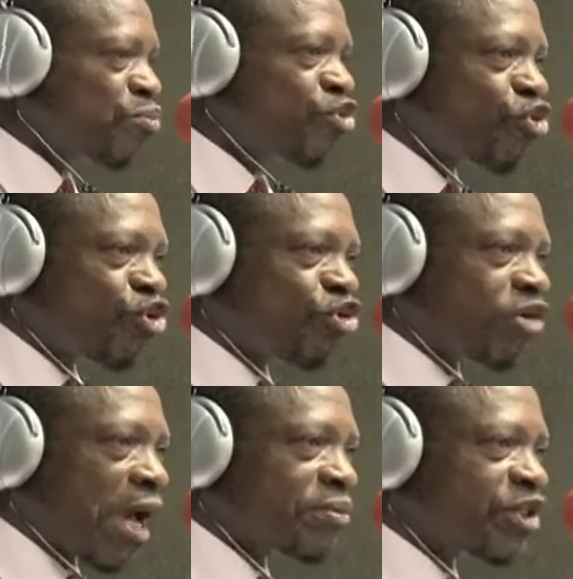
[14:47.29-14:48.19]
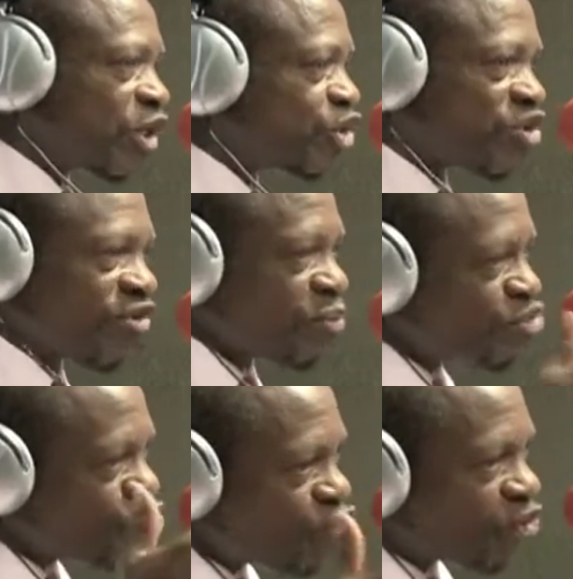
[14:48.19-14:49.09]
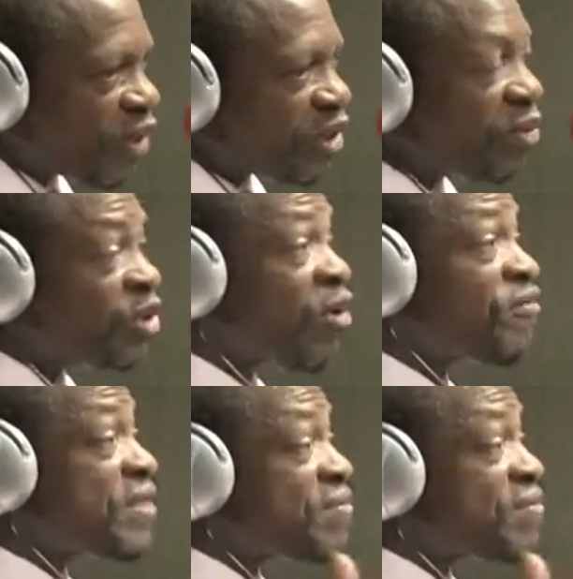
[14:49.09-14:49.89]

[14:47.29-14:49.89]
Programs not just of improvement, but of